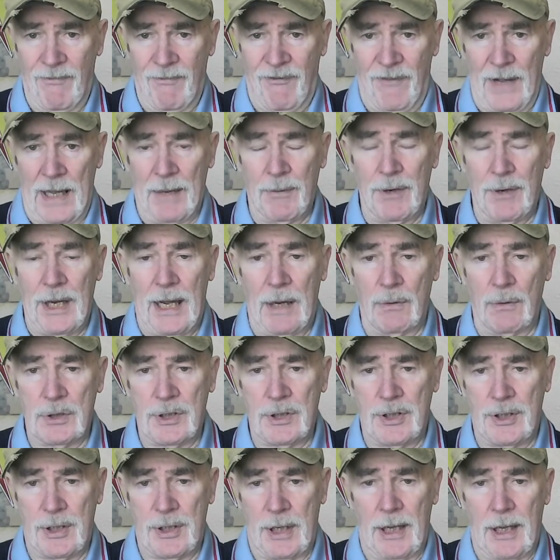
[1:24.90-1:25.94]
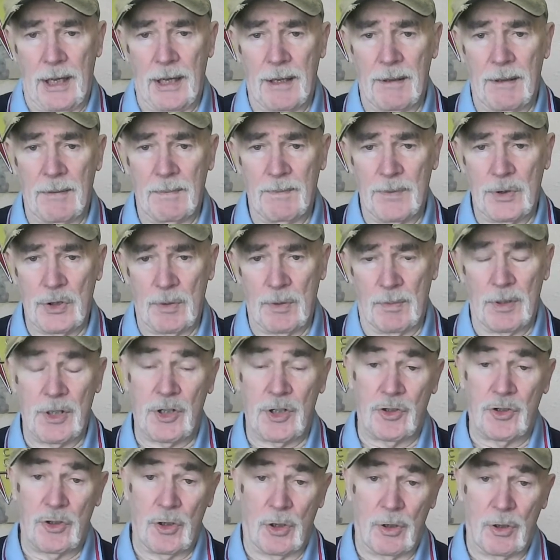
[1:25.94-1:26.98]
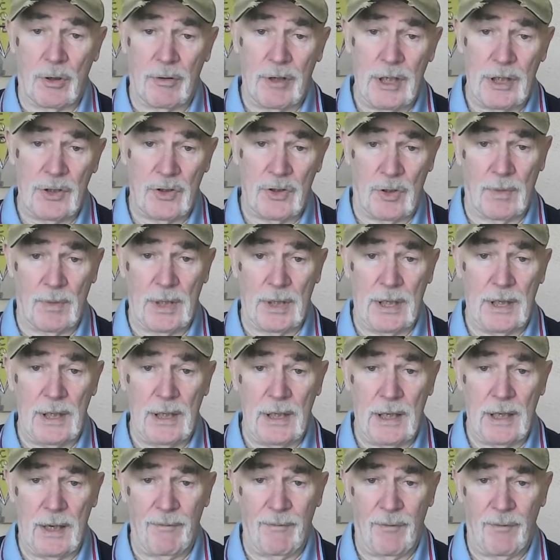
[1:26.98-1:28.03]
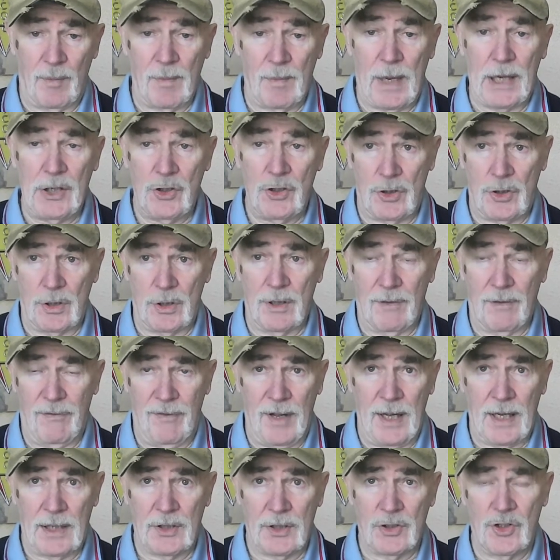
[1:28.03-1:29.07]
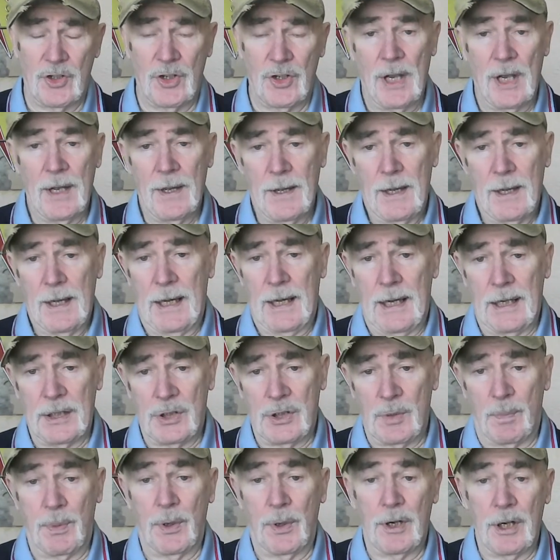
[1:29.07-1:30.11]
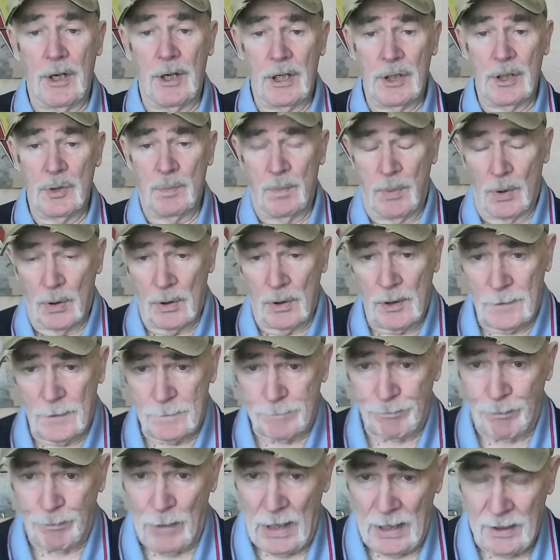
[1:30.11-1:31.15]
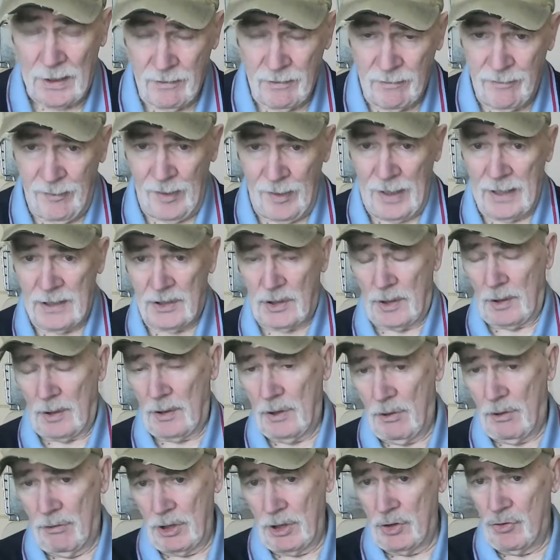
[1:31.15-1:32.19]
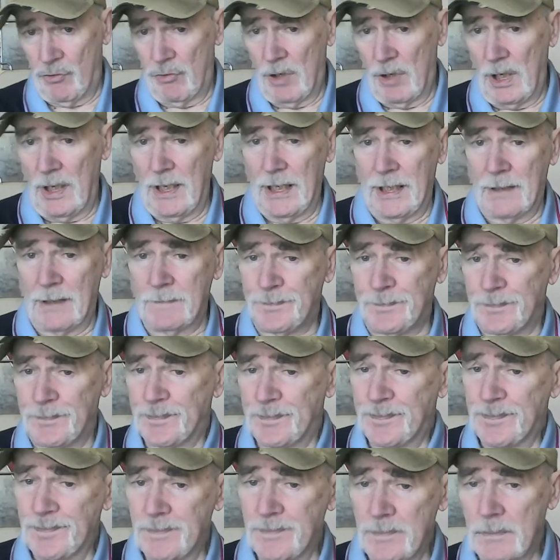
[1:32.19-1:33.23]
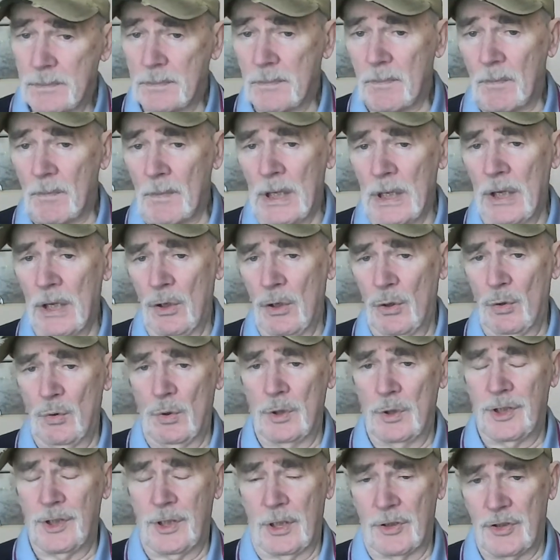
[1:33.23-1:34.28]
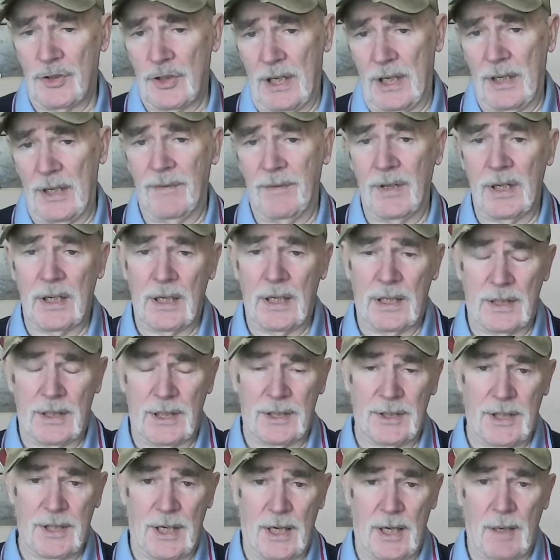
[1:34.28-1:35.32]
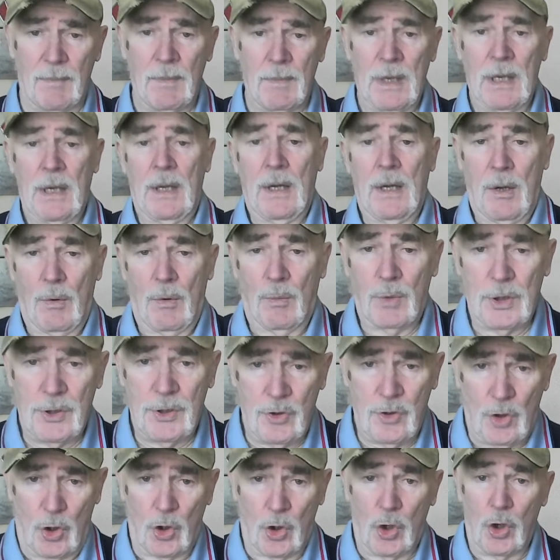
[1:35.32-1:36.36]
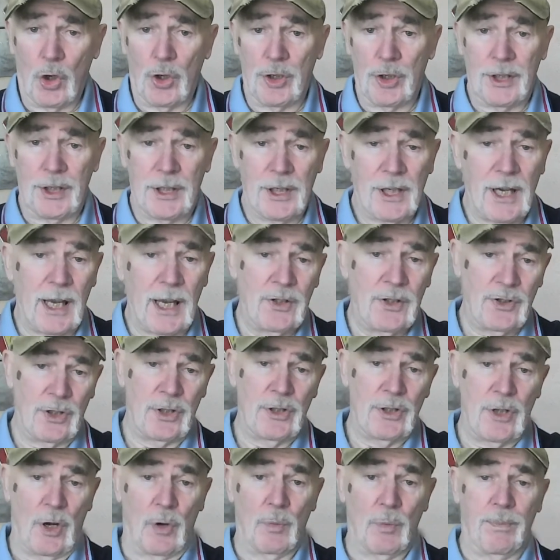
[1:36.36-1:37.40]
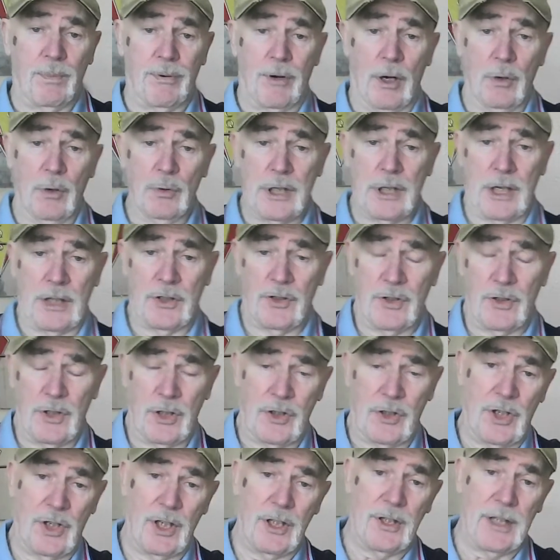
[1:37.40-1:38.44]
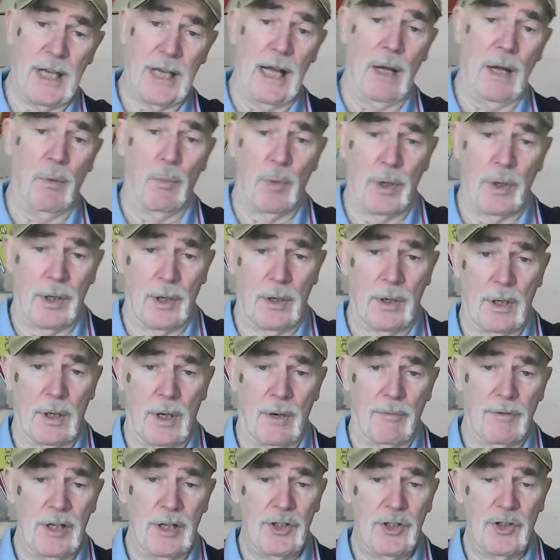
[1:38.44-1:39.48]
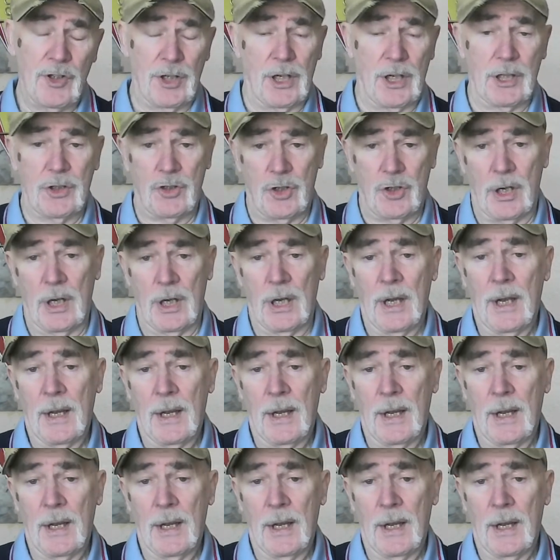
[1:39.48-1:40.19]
found out some of the stories, some of the information, the facts to put in his book. And in fact, Chris Ryan, who was still serving at the time, was ordered against his own protest to sit down with a researcher